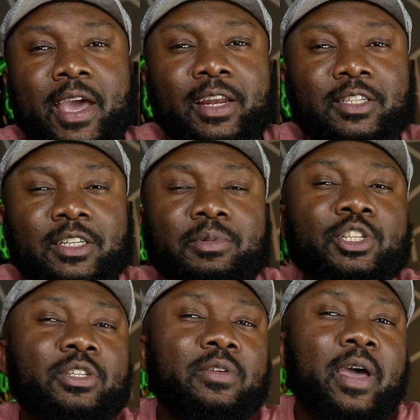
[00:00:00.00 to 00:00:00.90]
and it seems
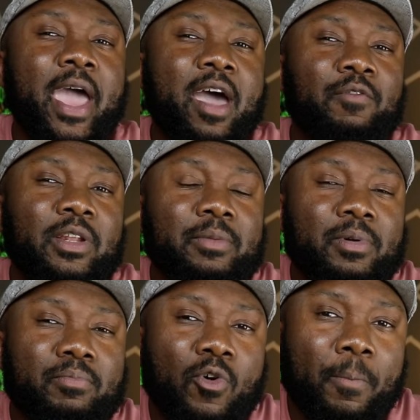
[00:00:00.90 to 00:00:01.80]
to have a little
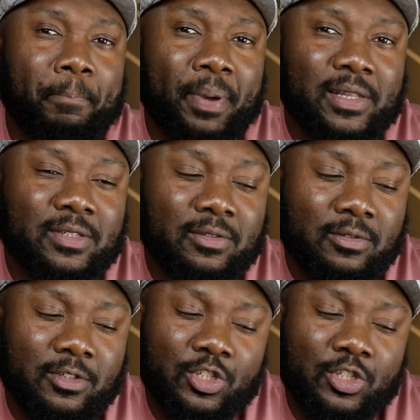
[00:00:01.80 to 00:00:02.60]
bit more pixels,